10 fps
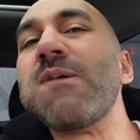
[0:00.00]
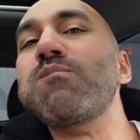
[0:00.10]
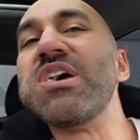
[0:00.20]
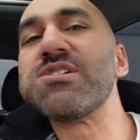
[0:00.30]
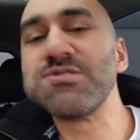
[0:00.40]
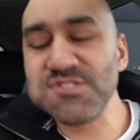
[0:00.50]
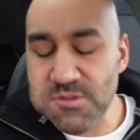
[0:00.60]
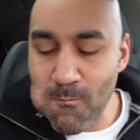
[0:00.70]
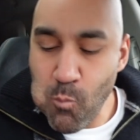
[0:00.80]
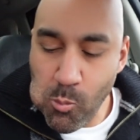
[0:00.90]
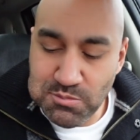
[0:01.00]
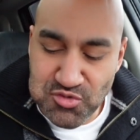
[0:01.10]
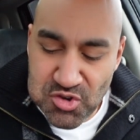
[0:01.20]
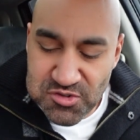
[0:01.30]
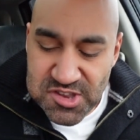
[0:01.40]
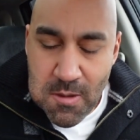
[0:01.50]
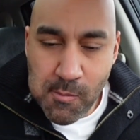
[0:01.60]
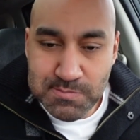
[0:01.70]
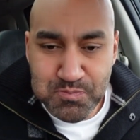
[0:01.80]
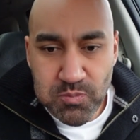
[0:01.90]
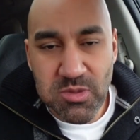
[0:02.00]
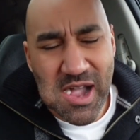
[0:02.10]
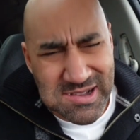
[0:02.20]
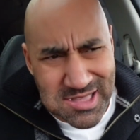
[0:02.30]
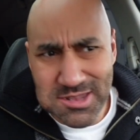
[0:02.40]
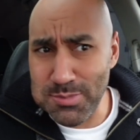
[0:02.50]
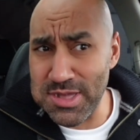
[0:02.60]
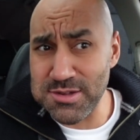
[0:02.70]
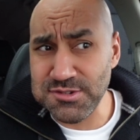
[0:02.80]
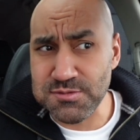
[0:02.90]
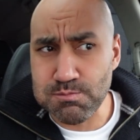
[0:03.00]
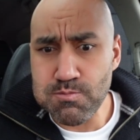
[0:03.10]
Pickles, juicy, I like the pickles.